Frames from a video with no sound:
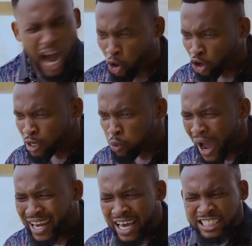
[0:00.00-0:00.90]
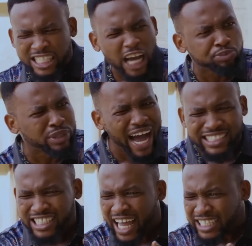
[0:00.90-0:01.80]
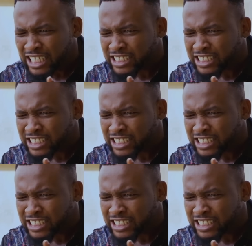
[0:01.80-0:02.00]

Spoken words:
And all the while, she has been acting like